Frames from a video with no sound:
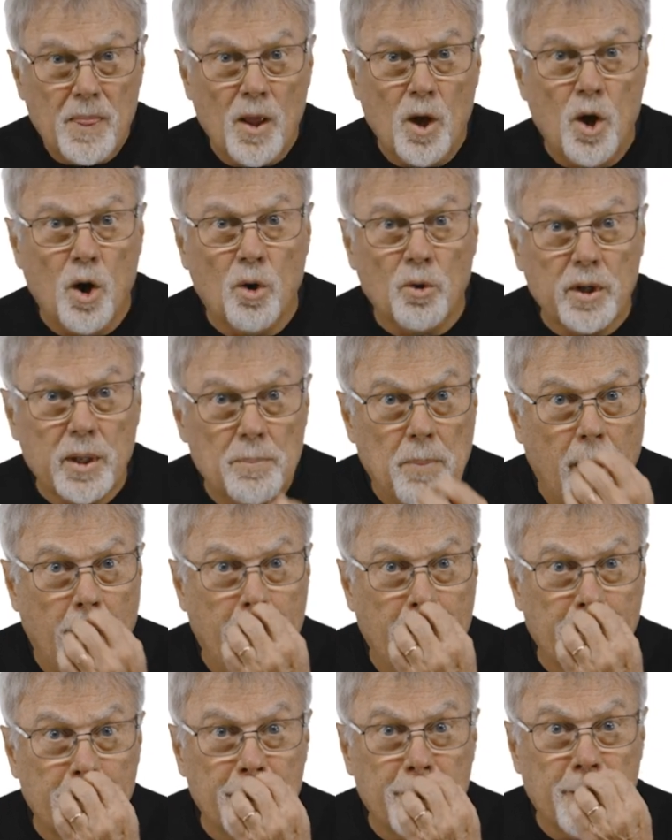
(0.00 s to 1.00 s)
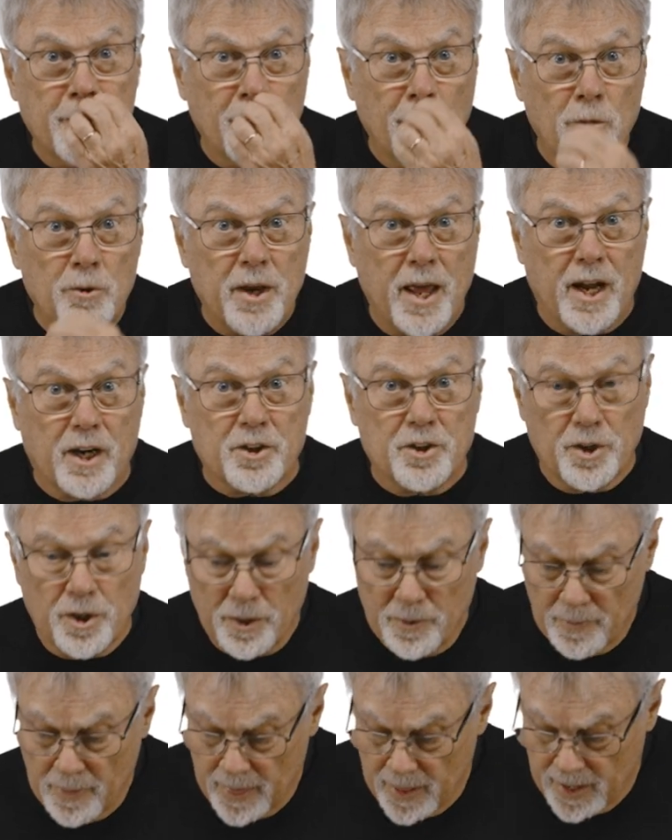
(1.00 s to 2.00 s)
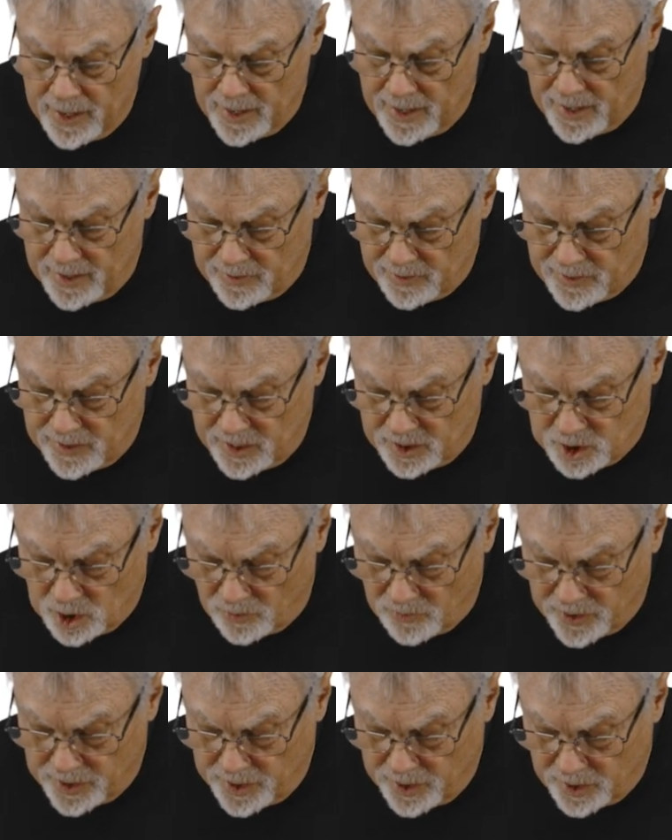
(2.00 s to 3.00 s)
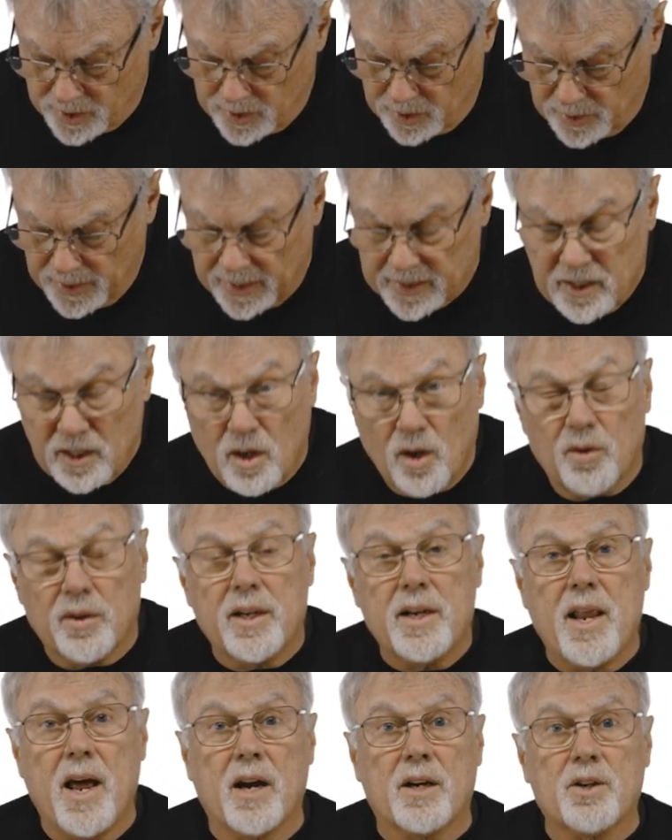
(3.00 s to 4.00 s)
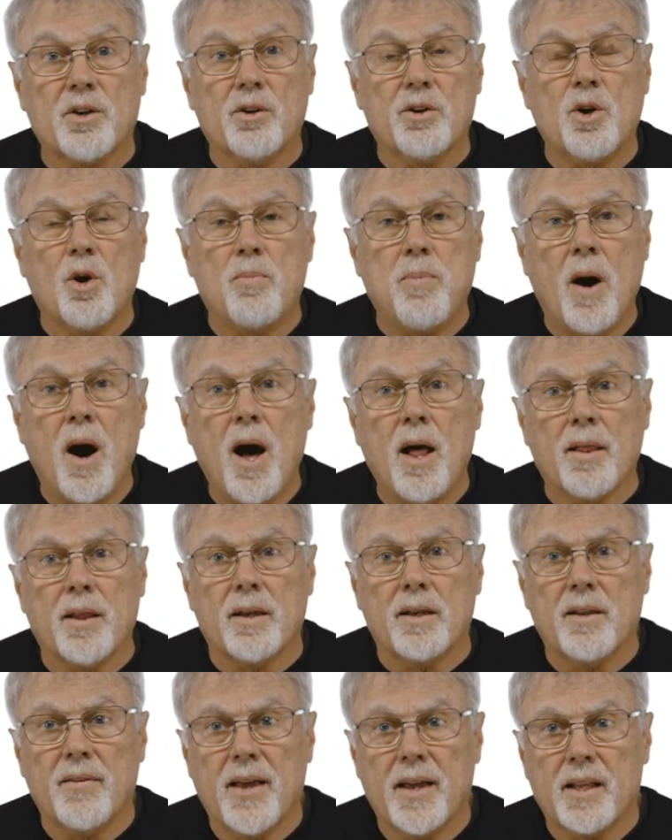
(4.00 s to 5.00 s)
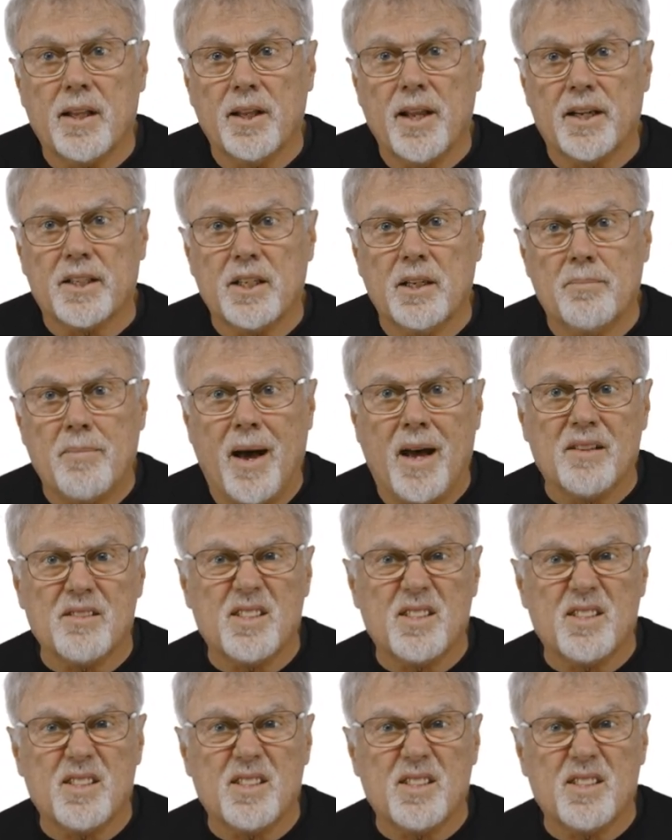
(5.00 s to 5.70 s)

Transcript: only pollen and no nectar. These over here collected only nectar and no pollen. And they collected about